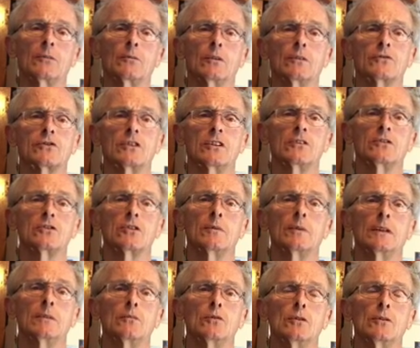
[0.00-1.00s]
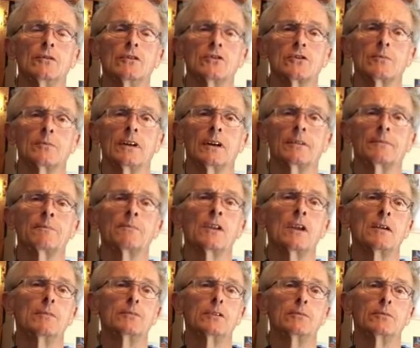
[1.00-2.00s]
and we've seen too many movies about
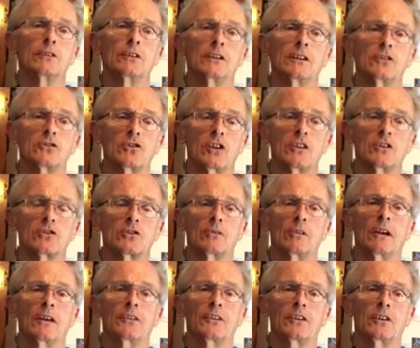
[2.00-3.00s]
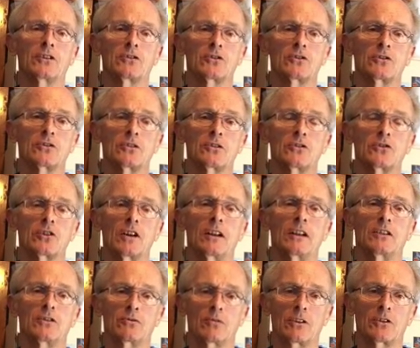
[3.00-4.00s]
people getting chased around the kitchens in
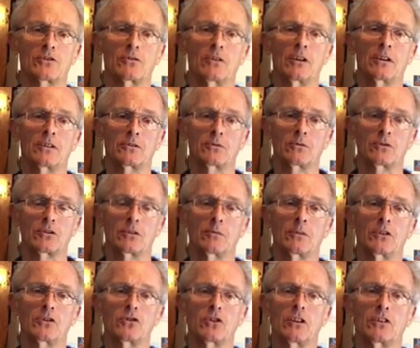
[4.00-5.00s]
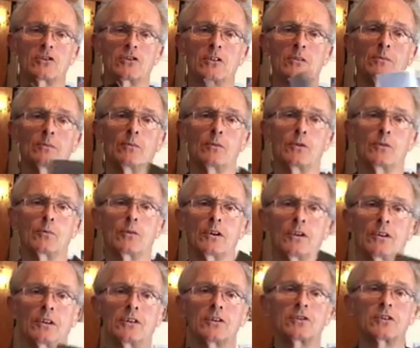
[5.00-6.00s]
Chinese restaurants with somebody chasing them with one
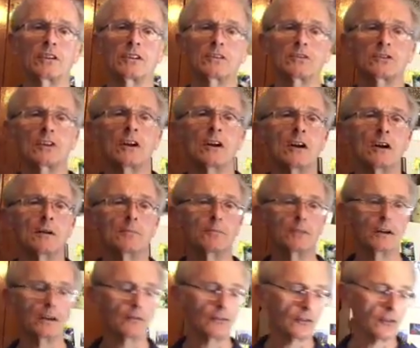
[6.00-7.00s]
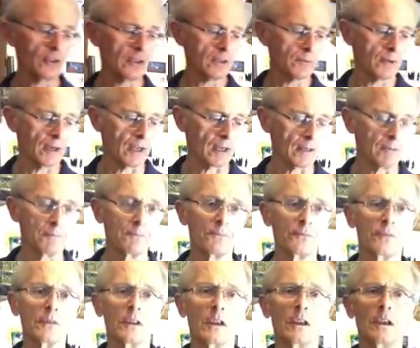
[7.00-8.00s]
of these things. But if you think about it,
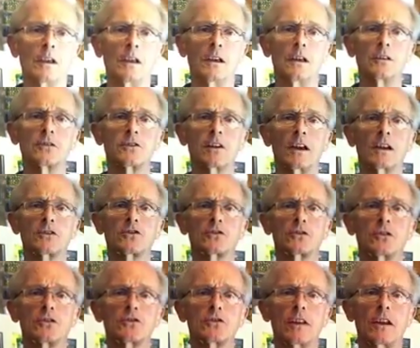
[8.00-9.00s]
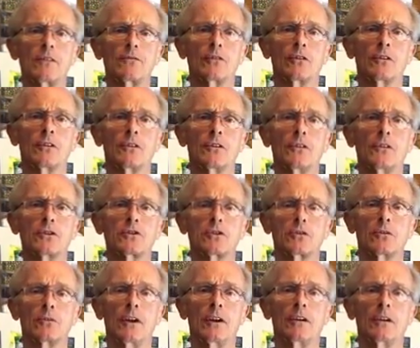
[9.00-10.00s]
it's actually safer than this
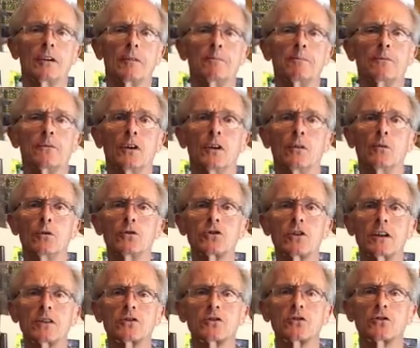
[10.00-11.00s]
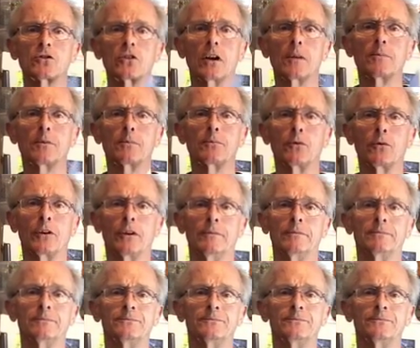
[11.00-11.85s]
one right here, which has the sharper point.